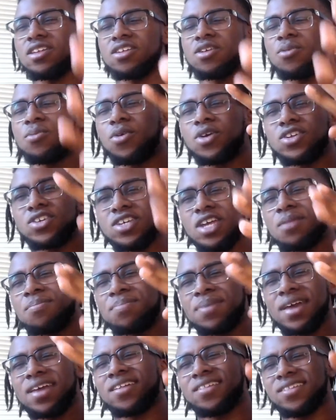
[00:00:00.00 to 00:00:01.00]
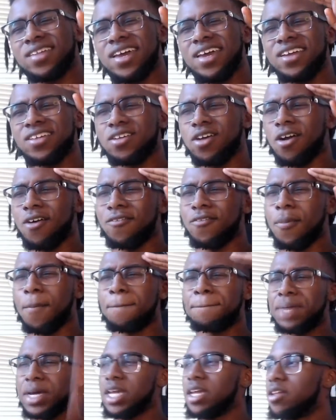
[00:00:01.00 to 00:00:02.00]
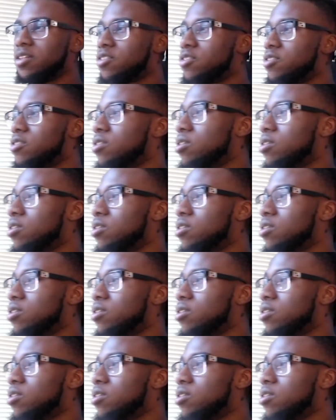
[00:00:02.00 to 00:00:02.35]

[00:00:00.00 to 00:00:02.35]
Your boy J Band signing off. Peace.